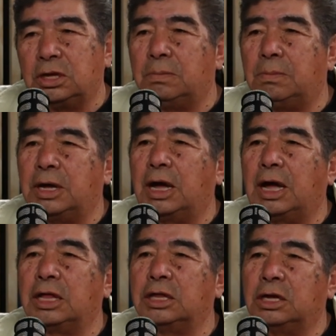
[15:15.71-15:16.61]
by
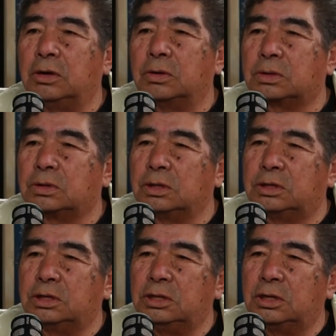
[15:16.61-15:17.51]
handing out
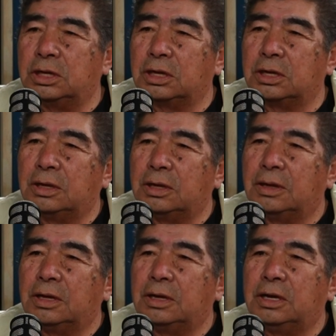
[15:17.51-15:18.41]
continually. Yeah,
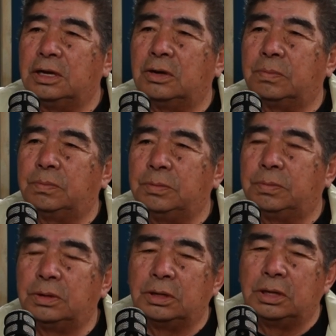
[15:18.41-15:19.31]
you know,
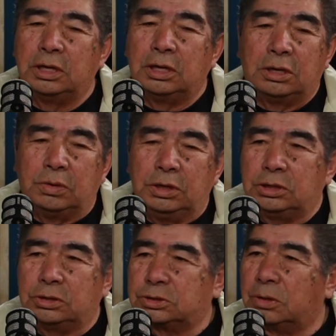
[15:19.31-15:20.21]
people we
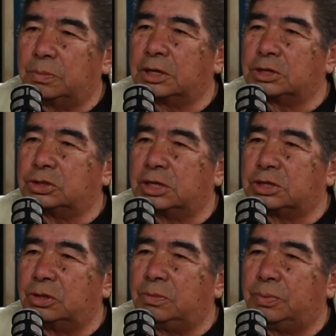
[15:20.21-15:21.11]
need to stop that at
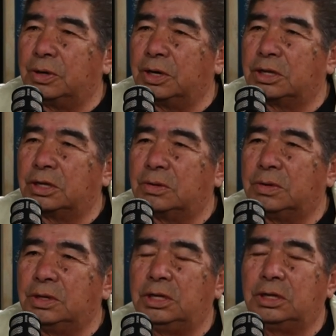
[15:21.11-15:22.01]
some point.
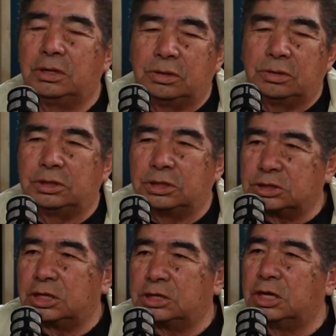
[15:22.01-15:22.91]
We need to
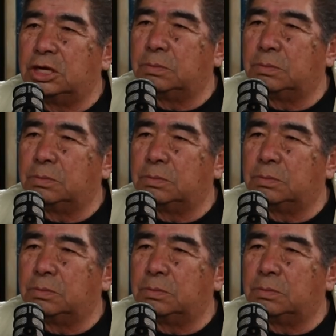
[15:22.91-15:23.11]
just educate